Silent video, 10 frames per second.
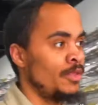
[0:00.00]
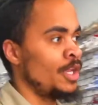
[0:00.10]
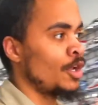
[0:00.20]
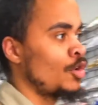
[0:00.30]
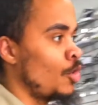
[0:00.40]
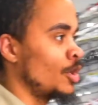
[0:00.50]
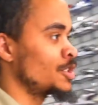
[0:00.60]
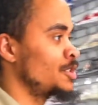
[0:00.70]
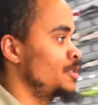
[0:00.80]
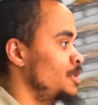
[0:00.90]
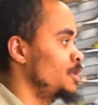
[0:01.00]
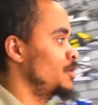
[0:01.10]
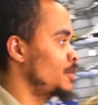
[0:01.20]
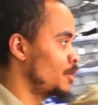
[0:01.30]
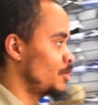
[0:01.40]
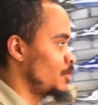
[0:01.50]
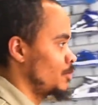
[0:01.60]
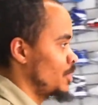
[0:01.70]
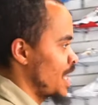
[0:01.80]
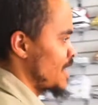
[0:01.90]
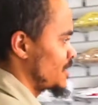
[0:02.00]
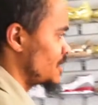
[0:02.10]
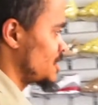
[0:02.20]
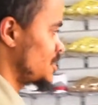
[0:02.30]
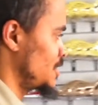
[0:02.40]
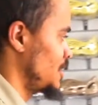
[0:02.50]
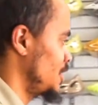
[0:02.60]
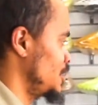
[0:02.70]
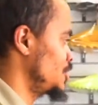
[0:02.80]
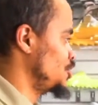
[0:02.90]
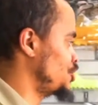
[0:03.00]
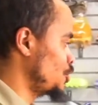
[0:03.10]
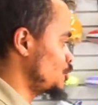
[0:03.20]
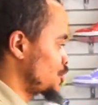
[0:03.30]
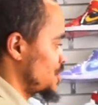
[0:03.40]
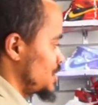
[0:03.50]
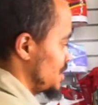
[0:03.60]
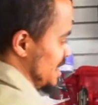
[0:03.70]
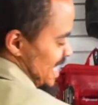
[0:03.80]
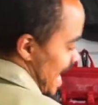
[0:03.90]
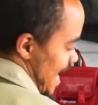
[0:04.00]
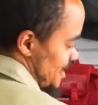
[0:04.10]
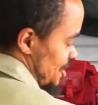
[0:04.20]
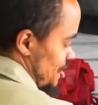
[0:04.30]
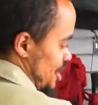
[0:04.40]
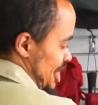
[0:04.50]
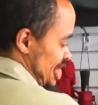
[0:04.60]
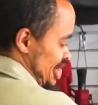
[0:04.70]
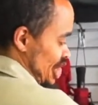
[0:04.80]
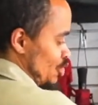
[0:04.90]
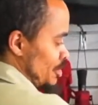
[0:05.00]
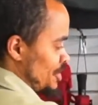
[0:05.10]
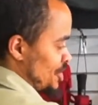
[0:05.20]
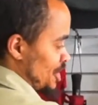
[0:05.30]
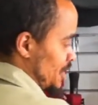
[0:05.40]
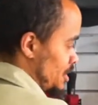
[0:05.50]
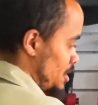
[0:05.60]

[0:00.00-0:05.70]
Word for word: then of course, we got this juice slash soda machine